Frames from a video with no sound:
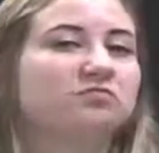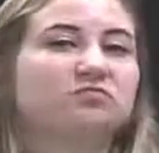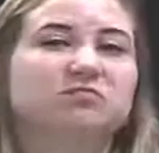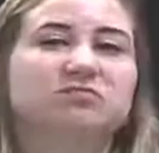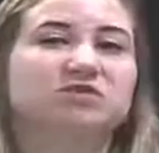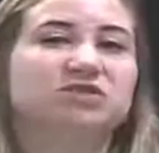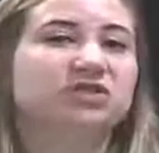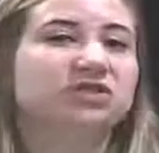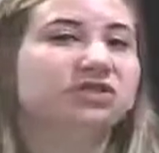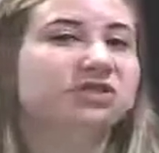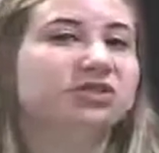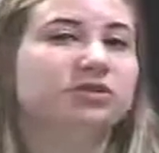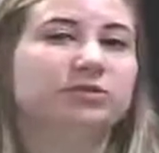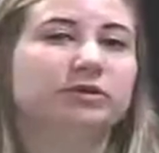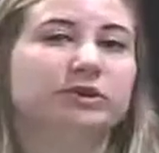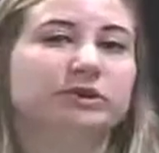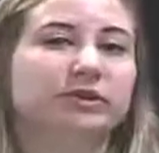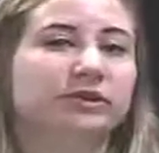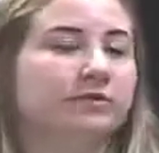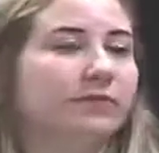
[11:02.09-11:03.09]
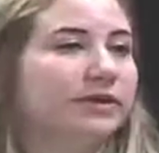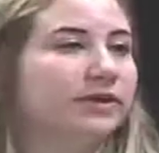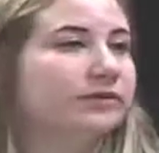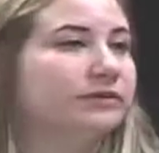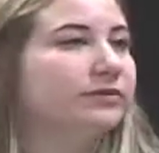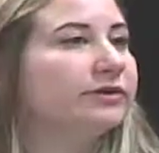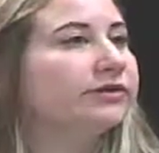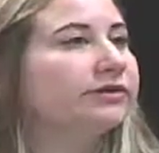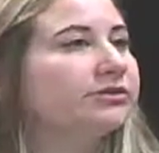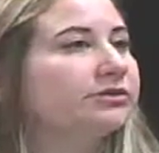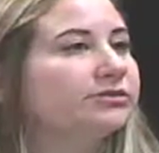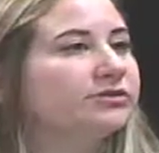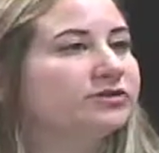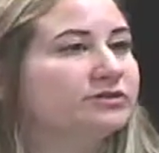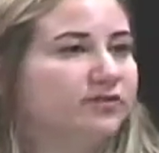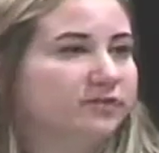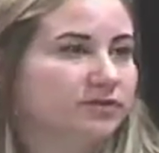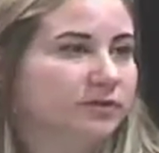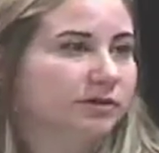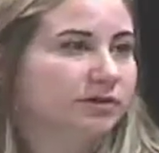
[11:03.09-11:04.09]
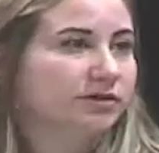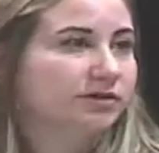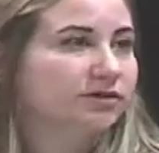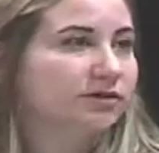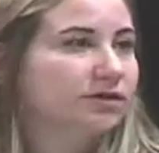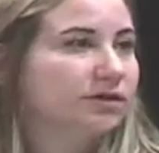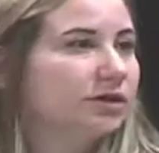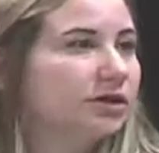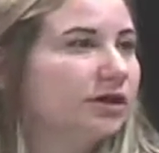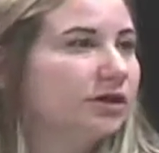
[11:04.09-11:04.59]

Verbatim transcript: just do a little bit of research first.